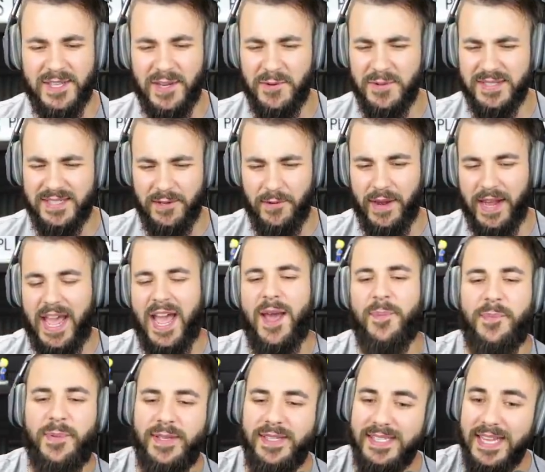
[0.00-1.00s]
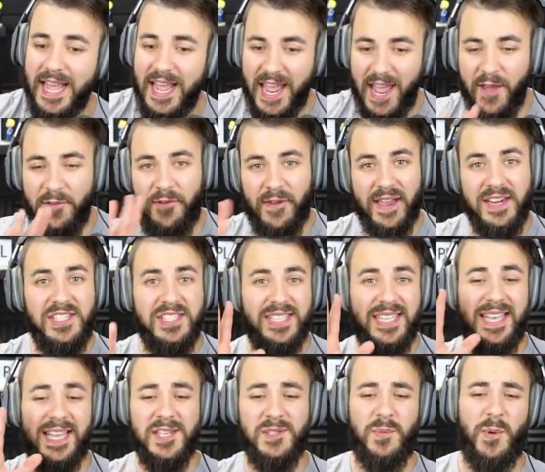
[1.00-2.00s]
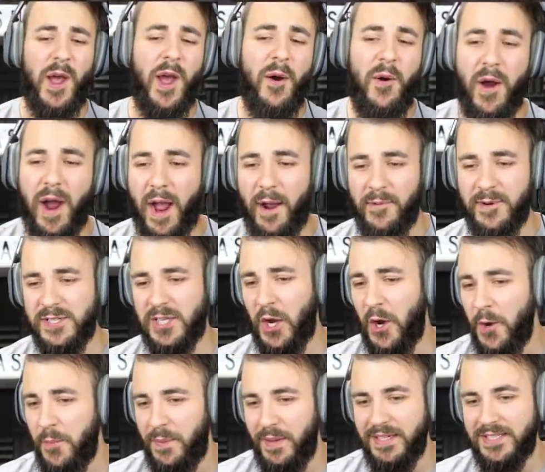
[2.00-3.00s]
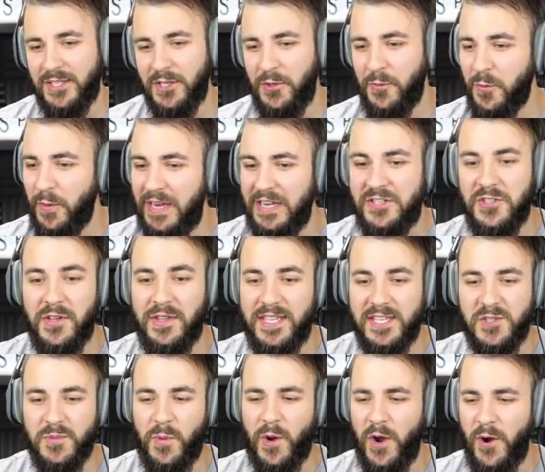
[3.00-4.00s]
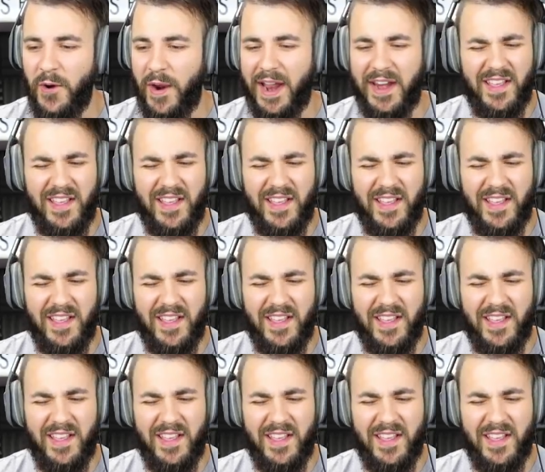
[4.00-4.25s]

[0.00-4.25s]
so we'll see what happens. Eventually as well, I was hoping to redo this wall.